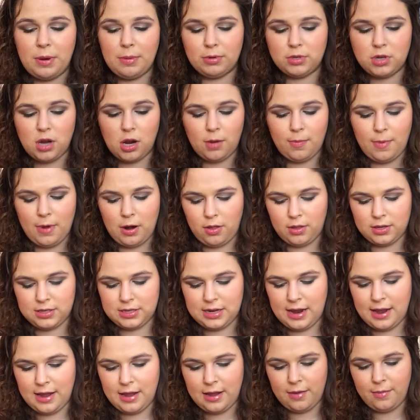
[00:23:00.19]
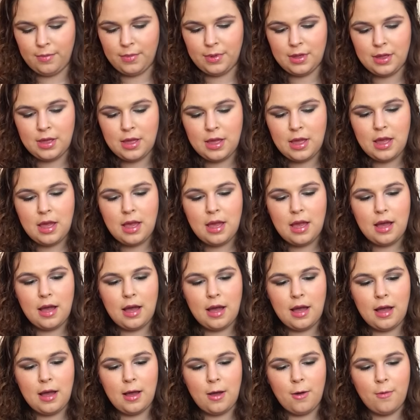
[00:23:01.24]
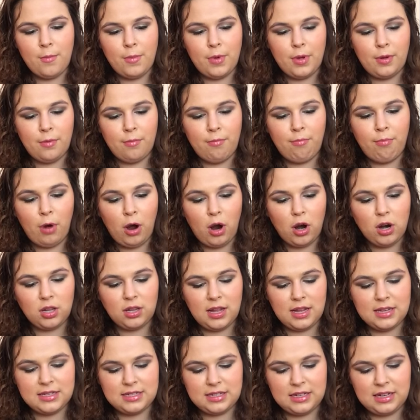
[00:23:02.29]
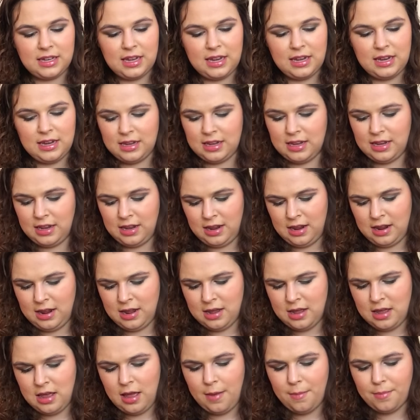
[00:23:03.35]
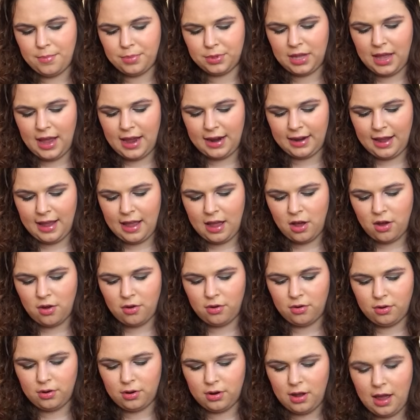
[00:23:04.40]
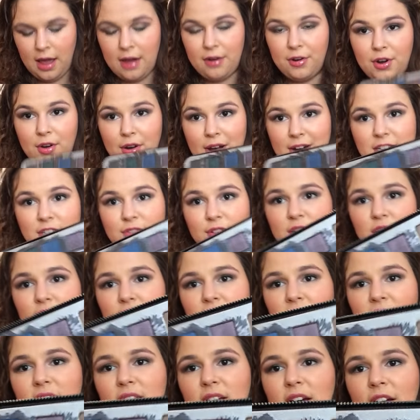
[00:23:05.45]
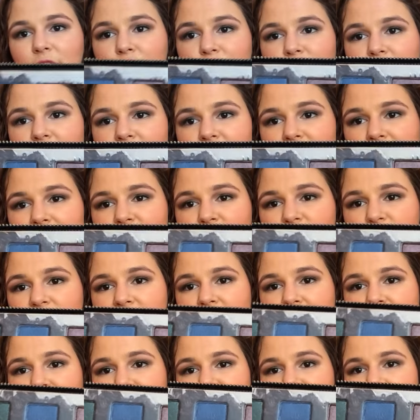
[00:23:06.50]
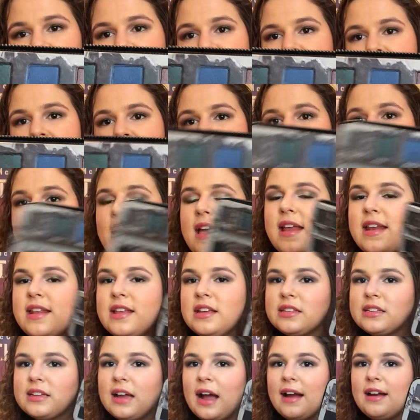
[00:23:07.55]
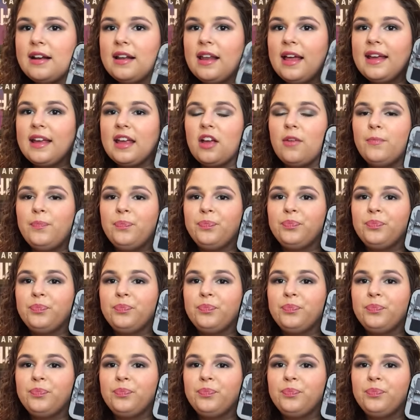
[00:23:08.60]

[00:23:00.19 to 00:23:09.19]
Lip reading: people talk about all the time. Bar Lust, Kinky, Blackout. I don't know. I just think you've got a lot of really nice shades. It is kind of like,